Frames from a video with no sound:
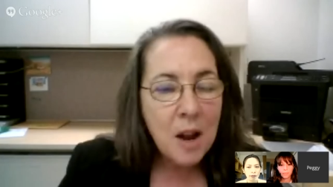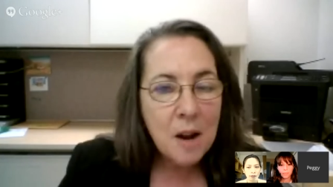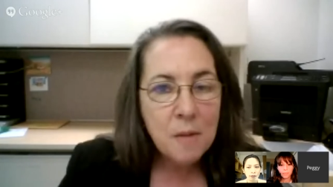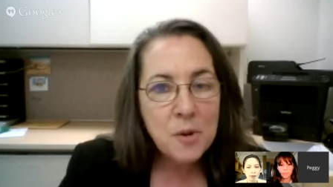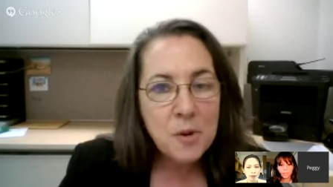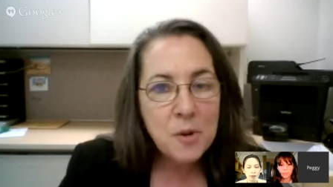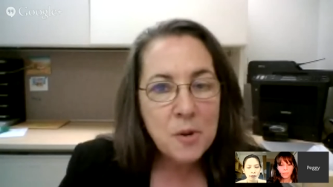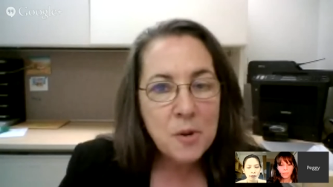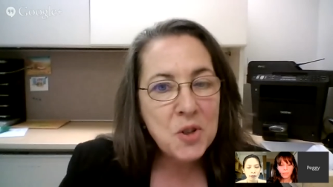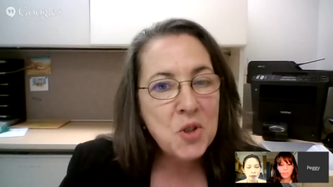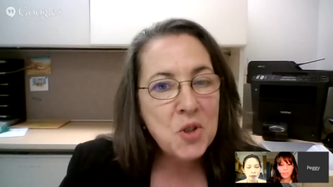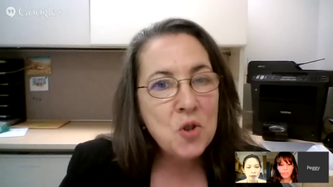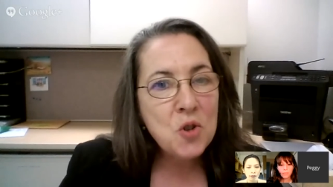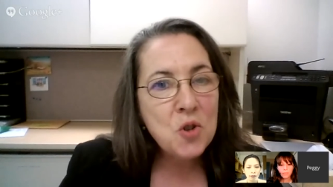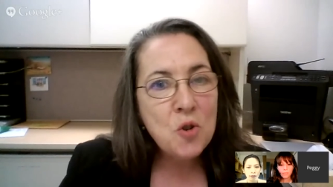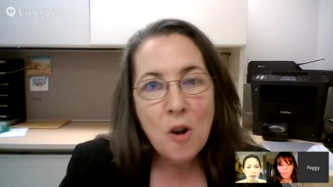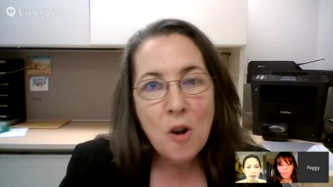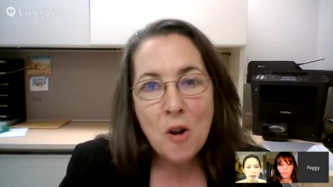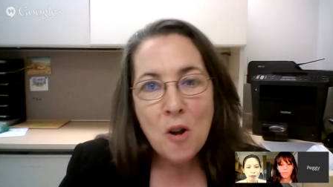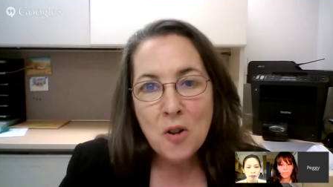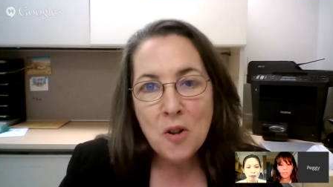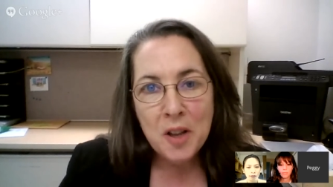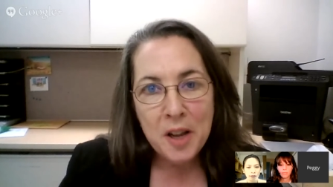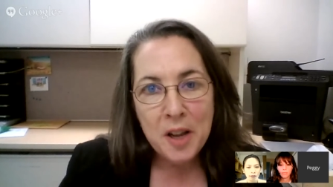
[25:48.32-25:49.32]
I would
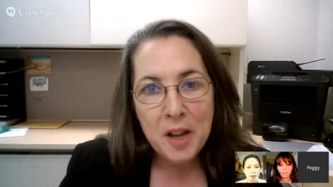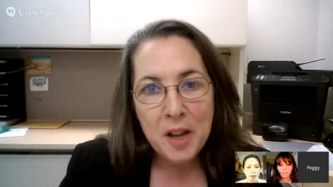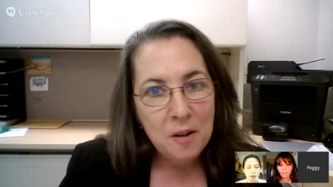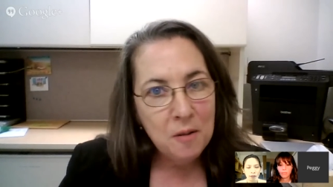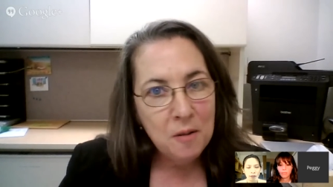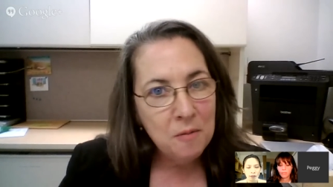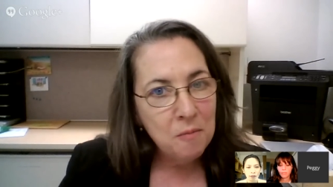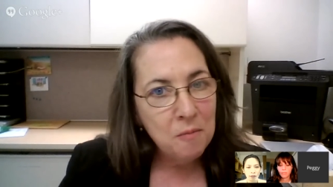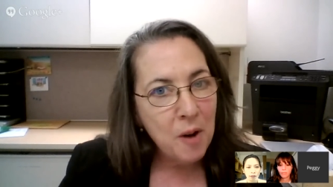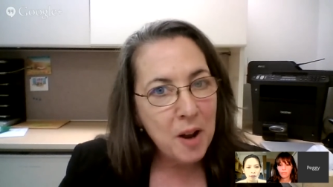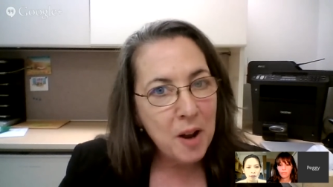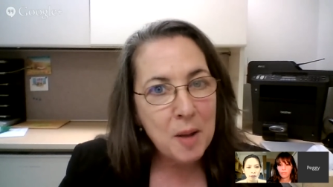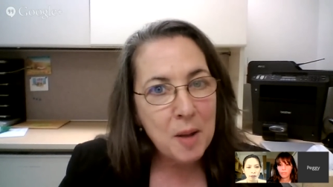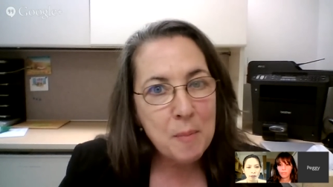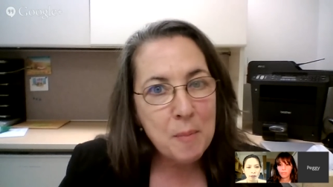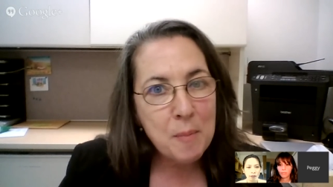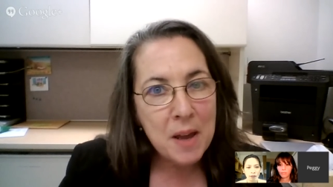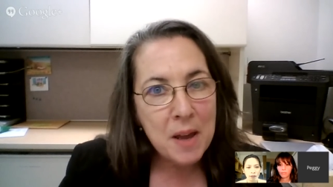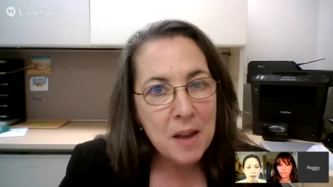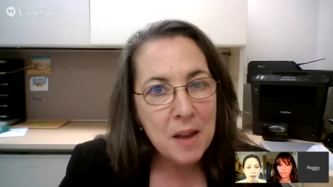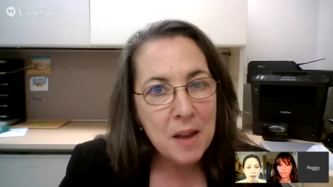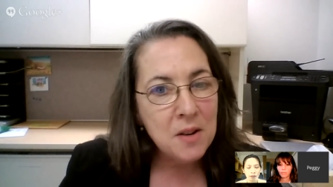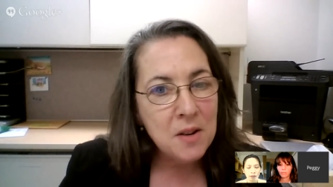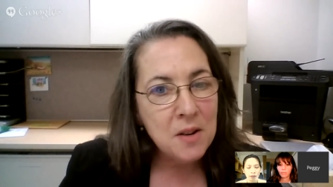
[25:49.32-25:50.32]
strongly
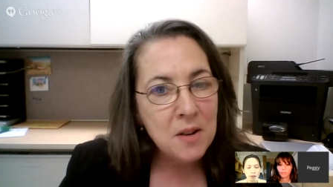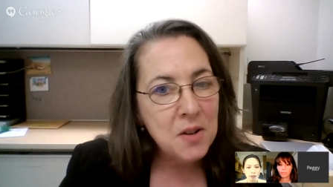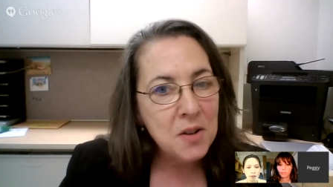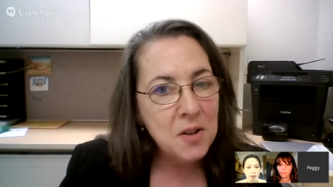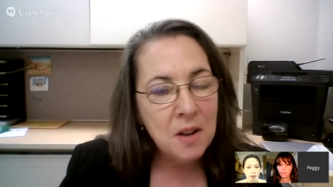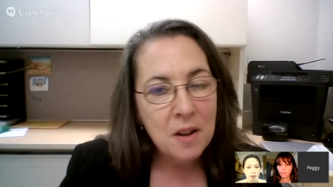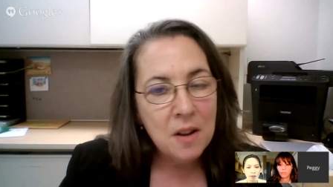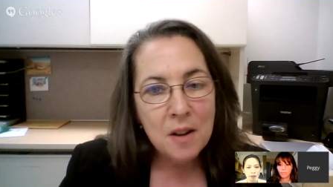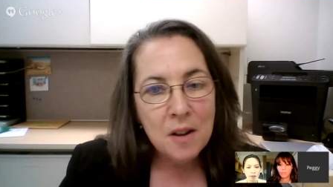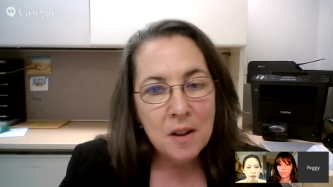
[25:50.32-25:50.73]
recommend